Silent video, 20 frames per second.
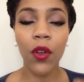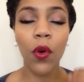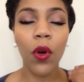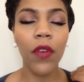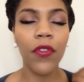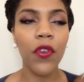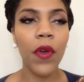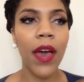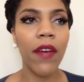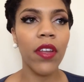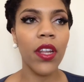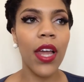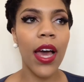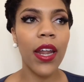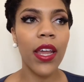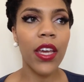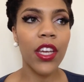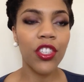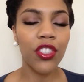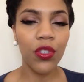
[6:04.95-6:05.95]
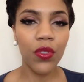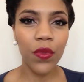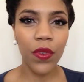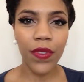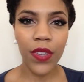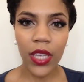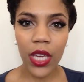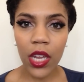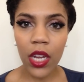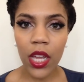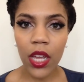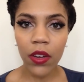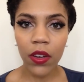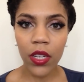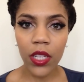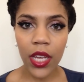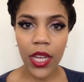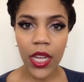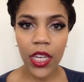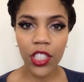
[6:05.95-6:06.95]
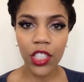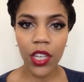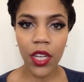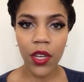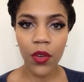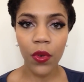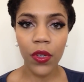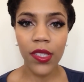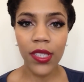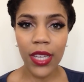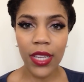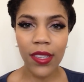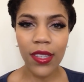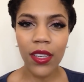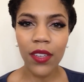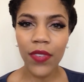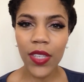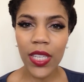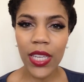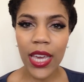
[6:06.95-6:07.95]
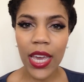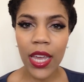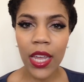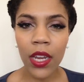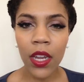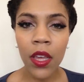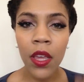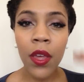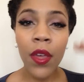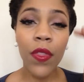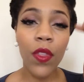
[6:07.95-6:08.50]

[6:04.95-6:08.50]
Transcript: or if you have a lot of issues with skin irritation or sensitive skin,